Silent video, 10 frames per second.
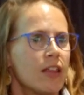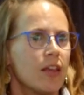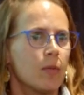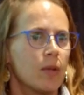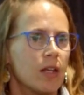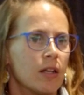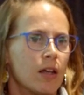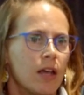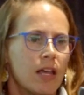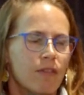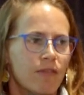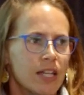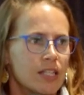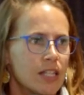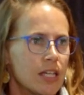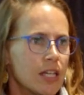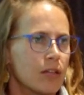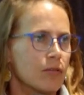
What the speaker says: They've been investing in